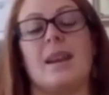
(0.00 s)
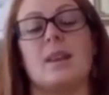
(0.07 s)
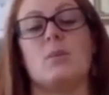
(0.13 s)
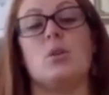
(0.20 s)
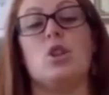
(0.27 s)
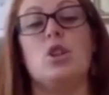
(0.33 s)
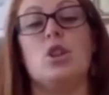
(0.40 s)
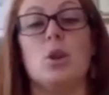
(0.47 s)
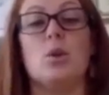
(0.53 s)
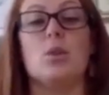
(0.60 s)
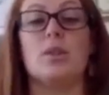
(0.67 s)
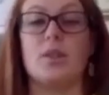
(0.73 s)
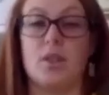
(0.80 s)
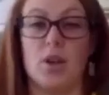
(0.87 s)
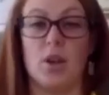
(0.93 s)
and get them
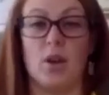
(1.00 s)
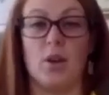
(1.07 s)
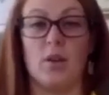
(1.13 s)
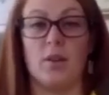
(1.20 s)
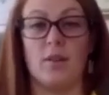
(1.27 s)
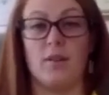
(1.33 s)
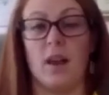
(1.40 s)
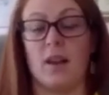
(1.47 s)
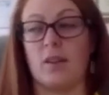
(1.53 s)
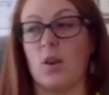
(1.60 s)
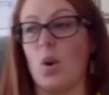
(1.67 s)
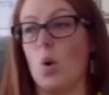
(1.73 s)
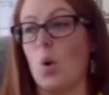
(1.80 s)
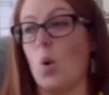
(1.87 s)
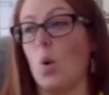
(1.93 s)
used to the
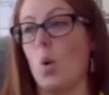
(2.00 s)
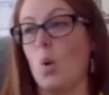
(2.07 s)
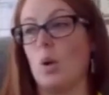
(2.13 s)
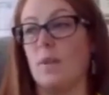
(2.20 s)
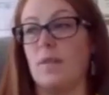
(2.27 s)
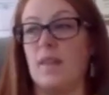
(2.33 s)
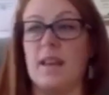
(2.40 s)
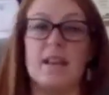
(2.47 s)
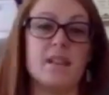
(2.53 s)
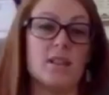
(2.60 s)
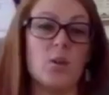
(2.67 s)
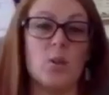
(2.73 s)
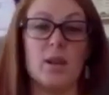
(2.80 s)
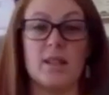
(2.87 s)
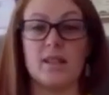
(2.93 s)
fact that all of
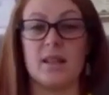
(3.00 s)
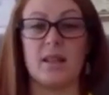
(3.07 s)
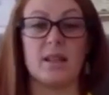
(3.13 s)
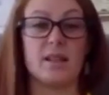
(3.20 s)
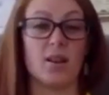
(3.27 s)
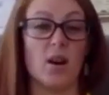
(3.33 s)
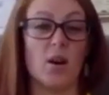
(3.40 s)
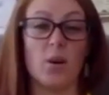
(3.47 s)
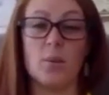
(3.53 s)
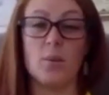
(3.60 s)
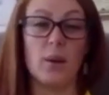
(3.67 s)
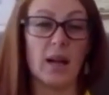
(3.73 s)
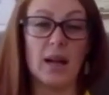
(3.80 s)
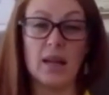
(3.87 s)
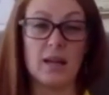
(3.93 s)
these noises are
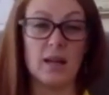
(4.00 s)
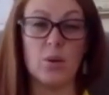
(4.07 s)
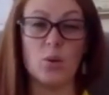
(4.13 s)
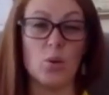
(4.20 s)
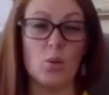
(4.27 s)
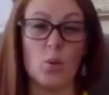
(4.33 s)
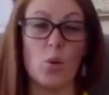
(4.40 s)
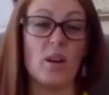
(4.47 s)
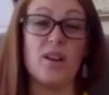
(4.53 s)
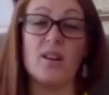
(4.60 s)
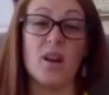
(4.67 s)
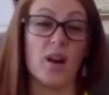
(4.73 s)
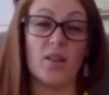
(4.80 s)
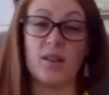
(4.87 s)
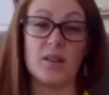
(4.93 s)
completely normal
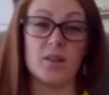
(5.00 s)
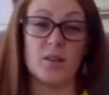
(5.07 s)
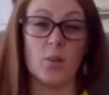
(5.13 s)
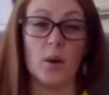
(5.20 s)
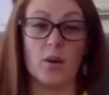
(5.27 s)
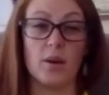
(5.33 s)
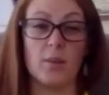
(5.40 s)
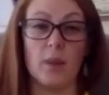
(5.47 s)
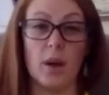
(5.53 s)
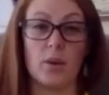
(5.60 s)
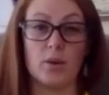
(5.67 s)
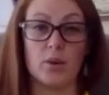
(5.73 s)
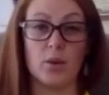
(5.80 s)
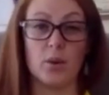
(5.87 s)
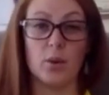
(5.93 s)
and nothing to worry
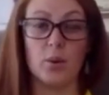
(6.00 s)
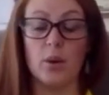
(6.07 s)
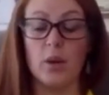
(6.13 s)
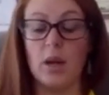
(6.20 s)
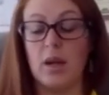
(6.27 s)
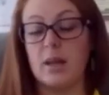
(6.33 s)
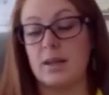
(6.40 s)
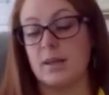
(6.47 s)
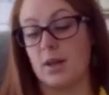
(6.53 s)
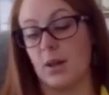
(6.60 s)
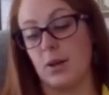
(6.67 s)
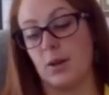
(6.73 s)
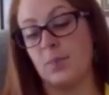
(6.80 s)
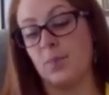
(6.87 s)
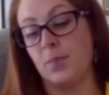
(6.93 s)
about at all.
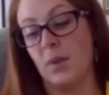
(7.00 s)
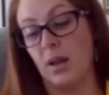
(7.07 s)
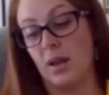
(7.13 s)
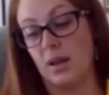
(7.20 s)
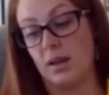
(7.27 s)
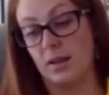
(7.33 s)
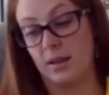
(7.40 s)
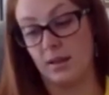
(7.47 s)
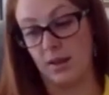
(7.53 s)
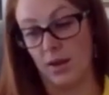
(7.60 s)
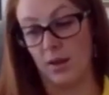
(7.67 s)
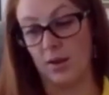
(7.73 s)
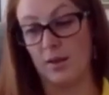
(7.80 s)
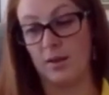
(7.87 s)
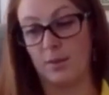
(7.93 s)
So,
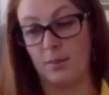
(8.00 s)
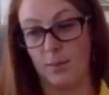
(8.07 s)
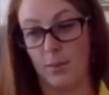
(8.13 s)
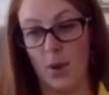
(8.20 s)
you know,